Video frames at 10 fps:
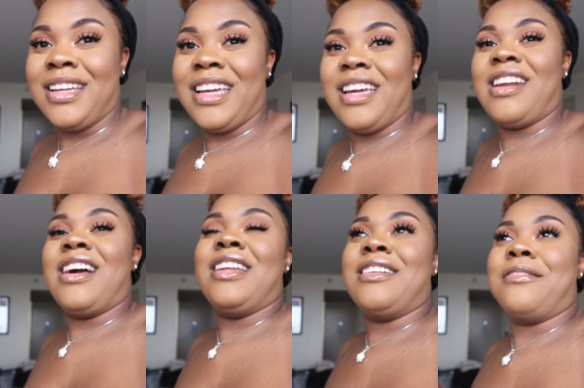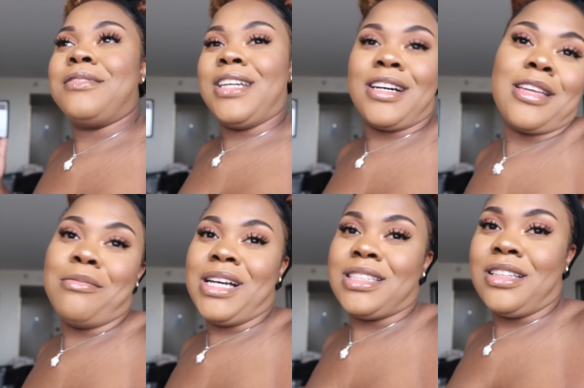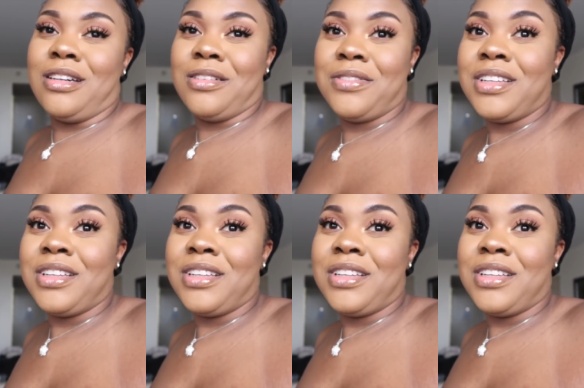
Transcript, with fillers: And I end up dunking myself